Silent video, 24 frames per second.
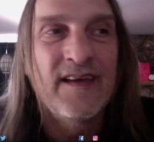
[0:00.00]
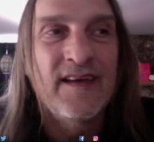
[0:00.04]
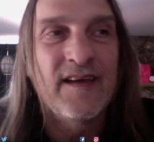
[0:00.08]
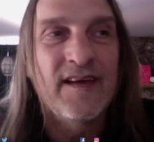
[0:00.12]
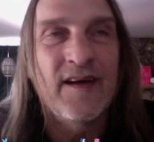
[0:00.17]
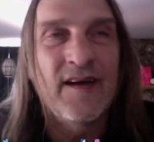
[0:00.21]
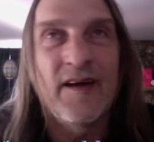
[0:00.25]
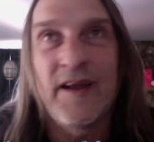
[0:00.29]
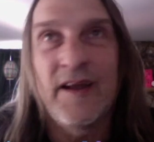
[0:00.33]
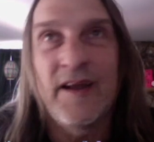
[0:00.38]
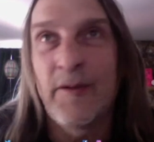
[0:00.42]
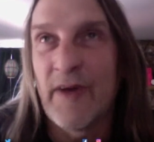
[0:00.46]

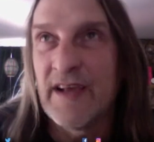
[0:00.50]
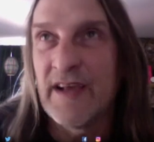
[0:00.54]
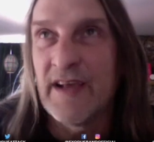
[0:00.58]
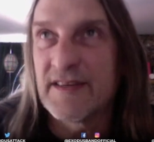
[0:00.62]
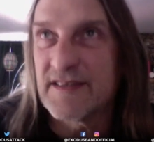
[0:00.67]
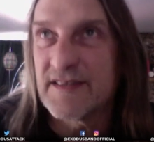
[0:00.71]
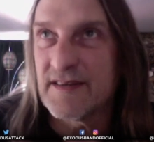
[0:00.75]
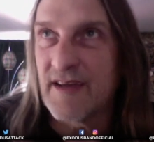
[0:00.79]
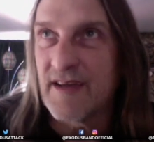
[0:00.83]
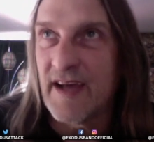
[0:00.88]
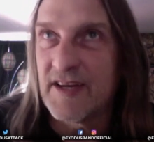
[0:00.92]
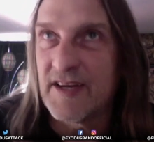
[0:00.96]

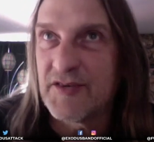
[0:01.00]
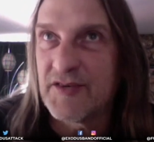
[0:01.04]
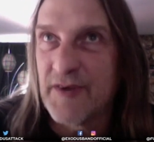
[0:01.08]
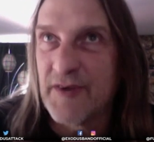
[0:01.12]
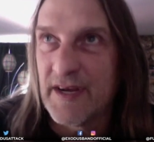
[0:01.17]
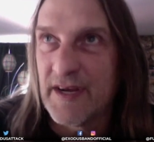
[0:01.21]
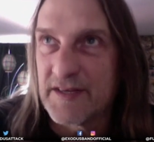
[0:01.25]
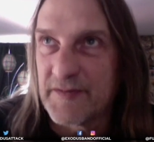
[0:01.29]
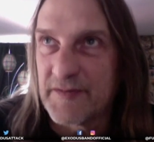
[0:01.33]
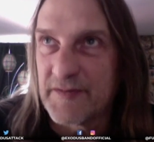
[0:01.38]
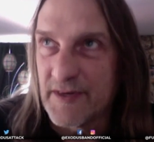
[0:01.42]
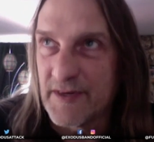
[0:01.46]
anyways, I
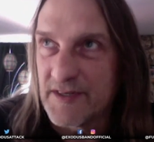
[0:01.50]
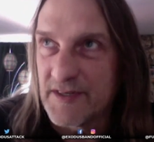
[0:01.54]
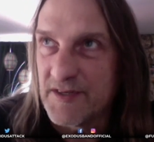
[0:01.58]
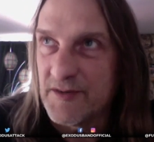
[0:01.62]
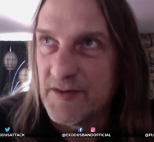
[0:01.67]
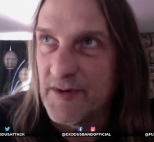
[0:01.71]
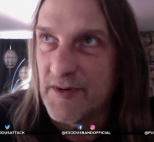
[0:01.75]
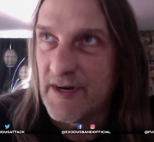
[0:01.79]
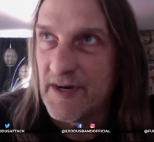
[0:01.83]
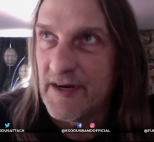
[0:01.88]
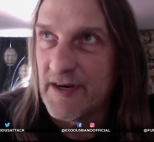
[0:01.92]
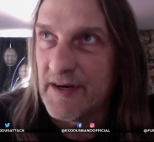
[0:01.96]
transferred
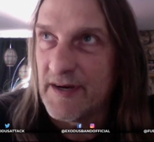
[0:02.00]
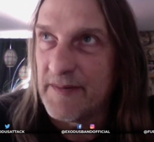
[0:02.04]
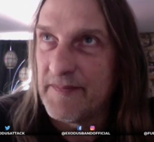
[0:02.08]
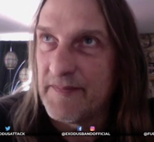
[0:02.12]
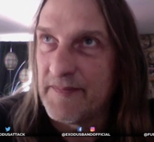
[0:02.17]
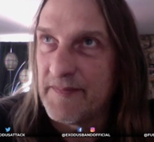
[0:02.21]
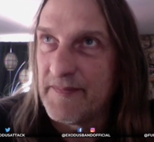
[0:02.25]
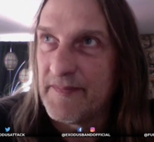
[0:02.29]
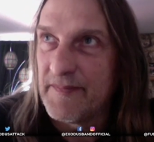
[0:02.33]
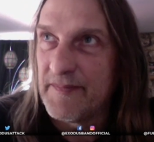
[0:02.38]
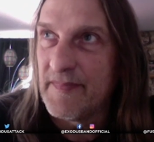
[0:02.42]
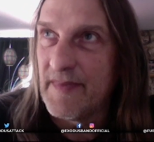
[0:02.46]
to uh,
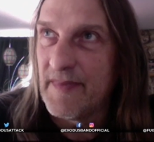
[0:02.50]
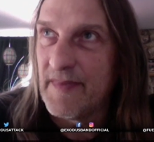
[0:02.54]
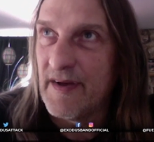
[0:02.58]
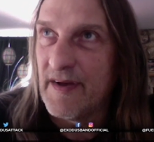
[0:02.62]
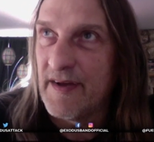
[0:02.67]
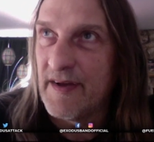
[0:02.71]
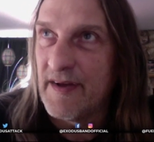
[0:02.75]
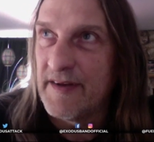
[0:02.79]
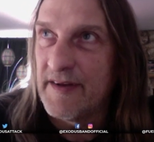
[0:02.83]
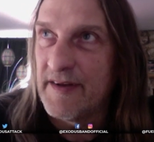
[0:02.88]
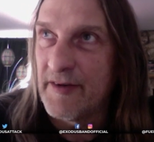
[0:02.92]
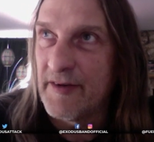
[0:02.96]

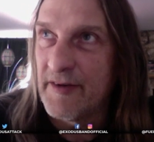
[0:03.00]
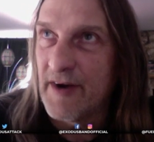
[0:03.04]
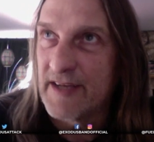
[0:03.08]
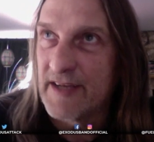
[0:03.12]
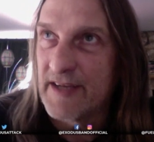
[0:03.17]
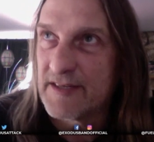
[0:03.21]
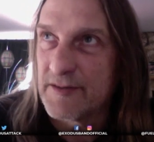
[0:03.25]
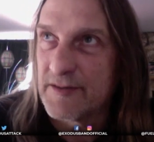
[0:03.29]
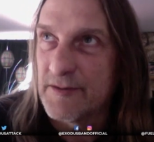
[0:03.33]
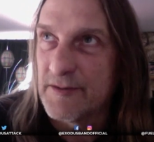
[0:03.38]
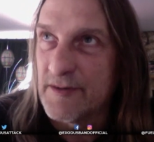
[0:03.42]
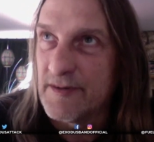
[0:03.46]
another high
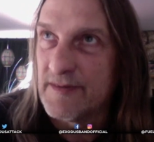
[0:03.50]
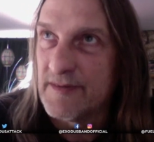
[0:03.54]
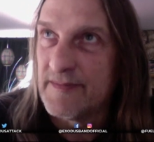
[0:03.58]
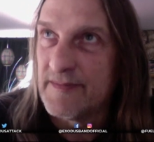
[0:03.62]
school,